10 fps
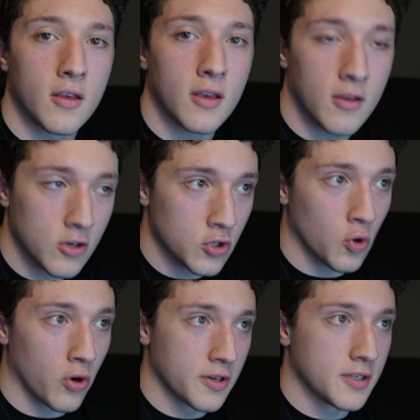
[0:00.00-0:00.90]

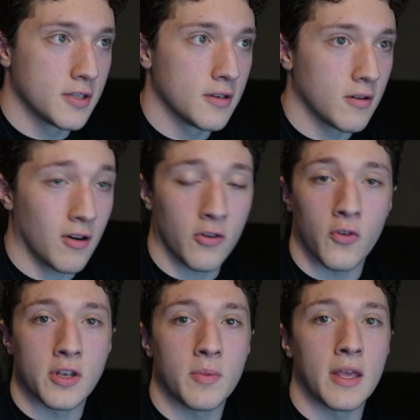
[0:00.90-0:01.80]
Shorts are
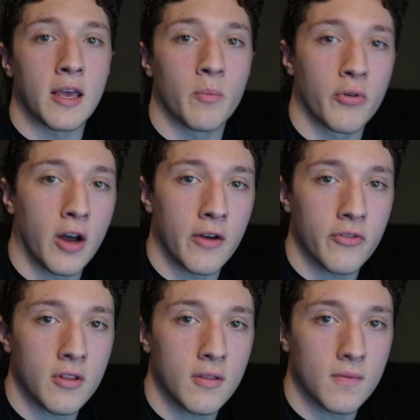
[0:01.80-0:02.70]
going to be in
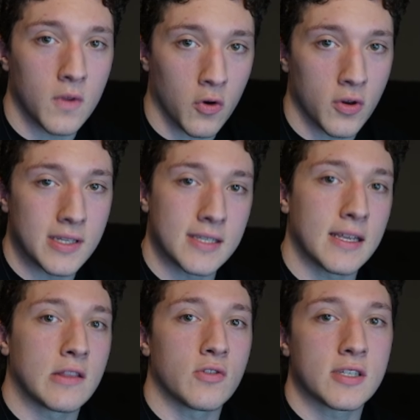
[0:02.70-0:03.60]
profit. They're going to
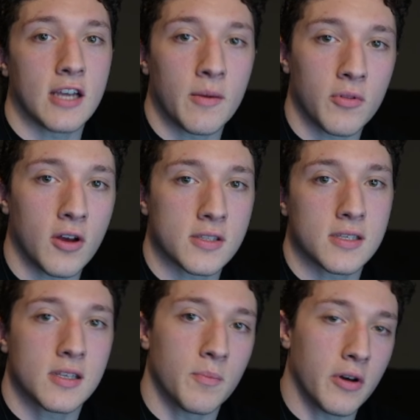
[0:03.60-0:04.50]
set their stop
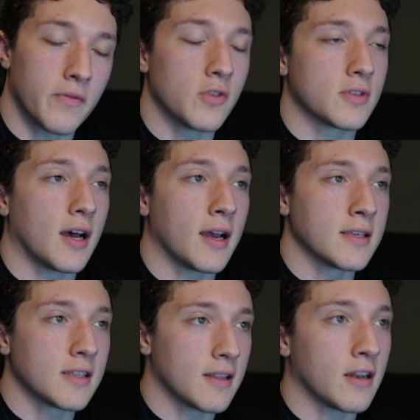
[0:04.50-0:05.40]
losses above those
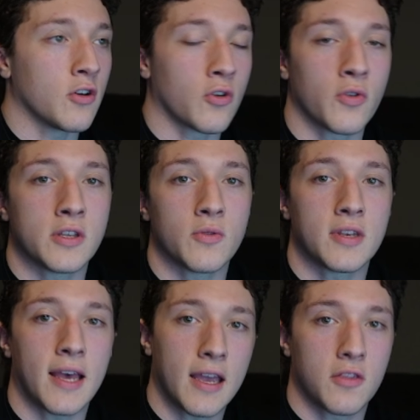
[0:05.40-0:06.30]
highs, and then you're going to
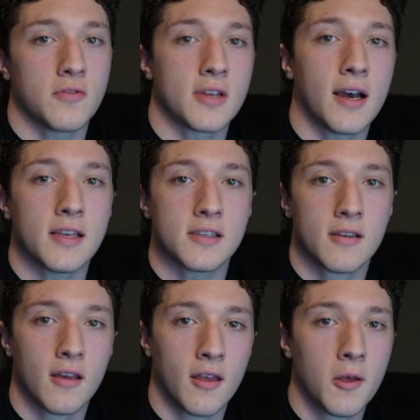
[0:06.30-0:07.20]
attack those highs.
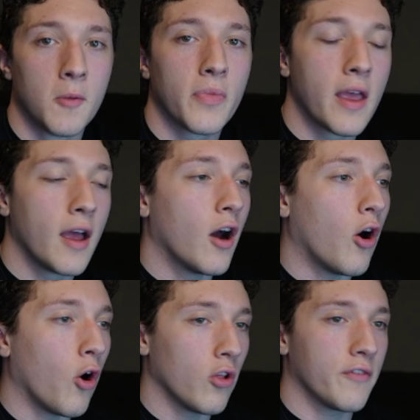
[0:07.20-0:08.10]

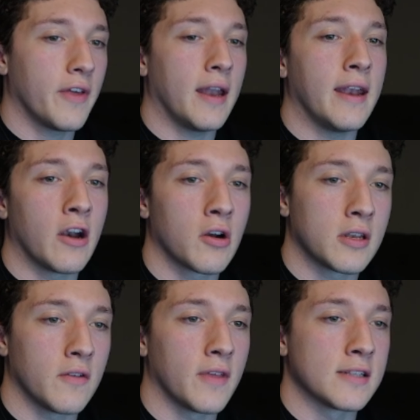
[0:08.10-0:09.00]
All of that
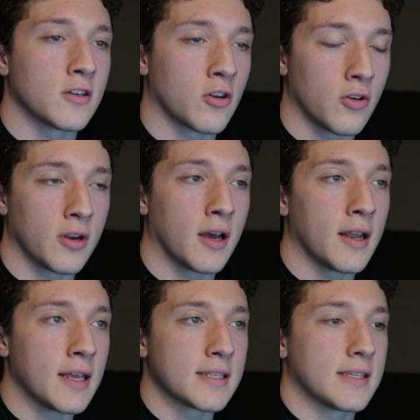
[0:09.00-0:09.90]
narrative that's occurring on
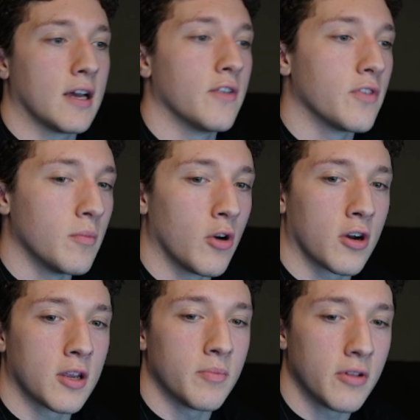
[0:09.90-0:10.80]
inside of the
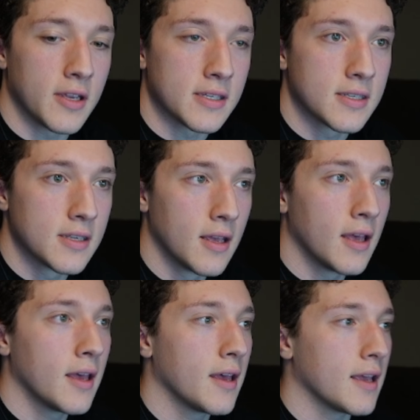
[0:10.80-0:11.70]
marketplace
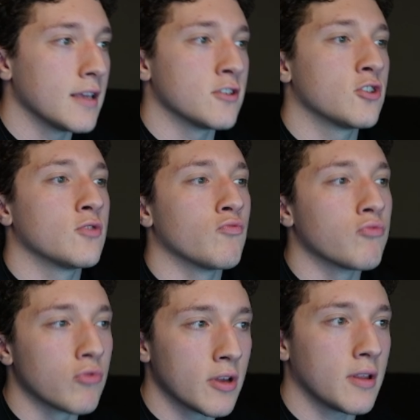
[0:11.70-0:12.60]
is
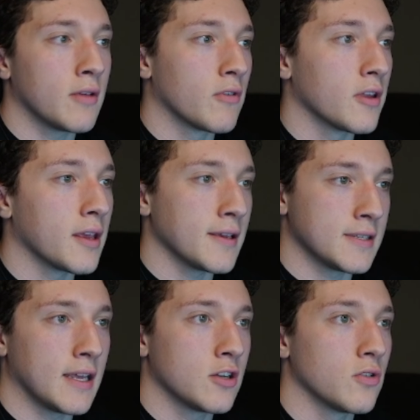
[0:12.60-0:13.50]
really, really
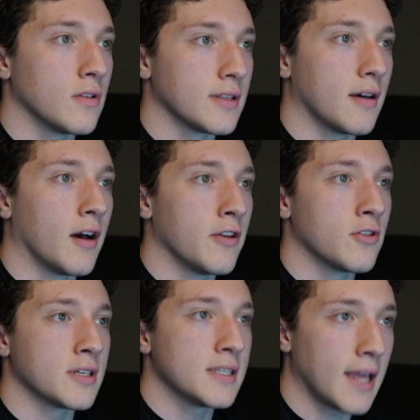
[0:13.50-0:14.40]
essential to
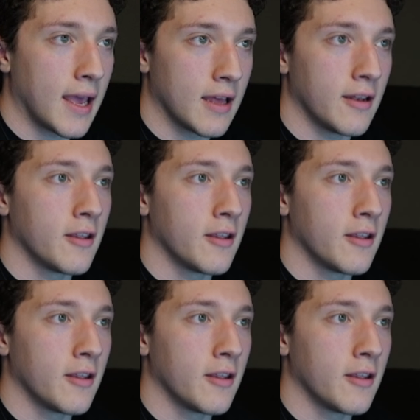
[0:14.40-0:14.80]
understand